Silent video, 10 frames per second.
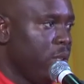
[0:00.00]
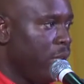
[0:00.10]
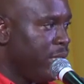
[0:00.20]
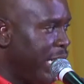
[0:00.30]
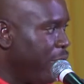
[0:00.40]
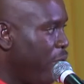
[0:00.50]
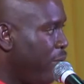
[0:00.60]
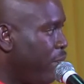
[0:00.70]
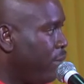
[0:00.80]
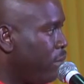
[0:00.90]
Dylan
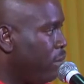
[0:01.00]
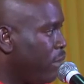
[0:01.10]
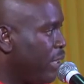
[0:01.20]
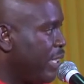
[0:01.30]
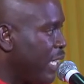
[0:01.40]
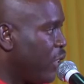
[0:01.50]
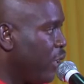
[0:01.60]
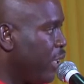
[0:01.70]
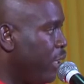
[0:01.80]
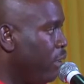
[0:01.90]
Griffith,
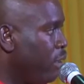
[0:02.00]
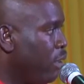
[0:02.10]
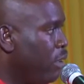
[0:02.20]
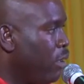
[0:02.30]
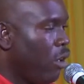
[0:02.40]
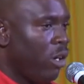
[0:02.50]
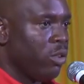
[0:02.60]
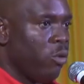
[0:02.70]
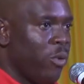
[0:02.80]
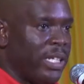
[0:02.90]
6:30
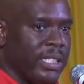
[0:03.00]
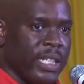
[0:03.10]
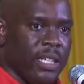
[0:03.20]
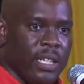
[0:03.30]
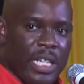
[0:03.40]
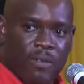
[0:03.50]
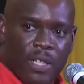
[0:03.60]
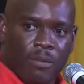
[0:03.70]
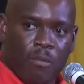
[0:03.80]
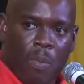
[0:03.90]
on Wednesday
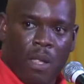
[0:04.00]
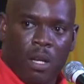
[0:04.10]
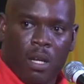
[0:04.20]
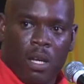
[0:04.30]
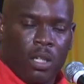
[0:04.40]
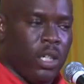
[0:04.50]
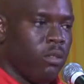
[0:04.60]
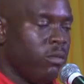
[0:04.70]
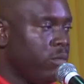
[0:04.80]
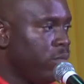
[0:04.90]
evening. Now,